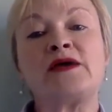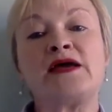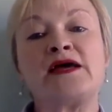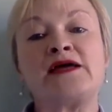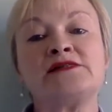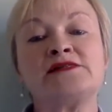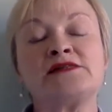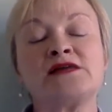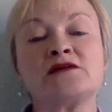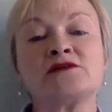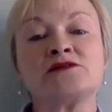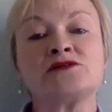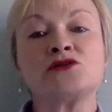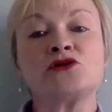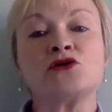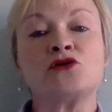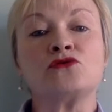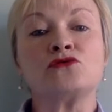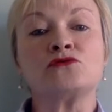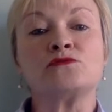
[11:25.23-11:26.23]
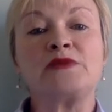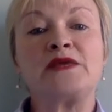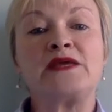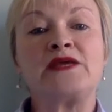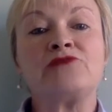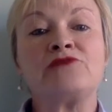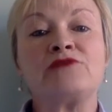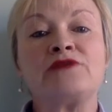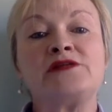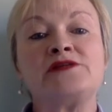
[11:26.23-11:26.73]
and undergone
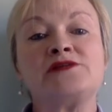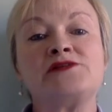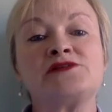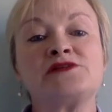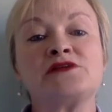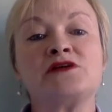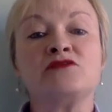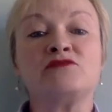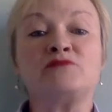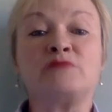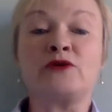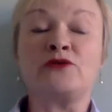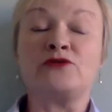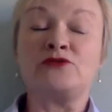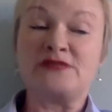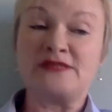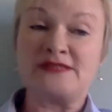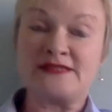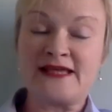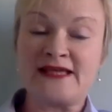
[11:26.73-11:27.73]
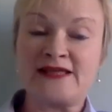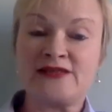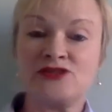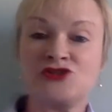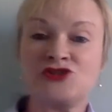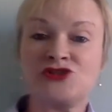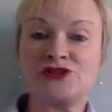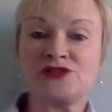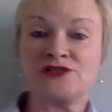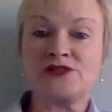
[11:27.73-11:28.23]
periods of both
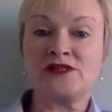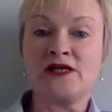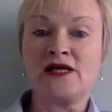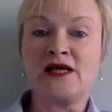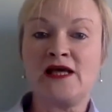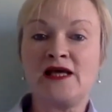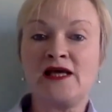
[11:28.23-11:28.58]
detention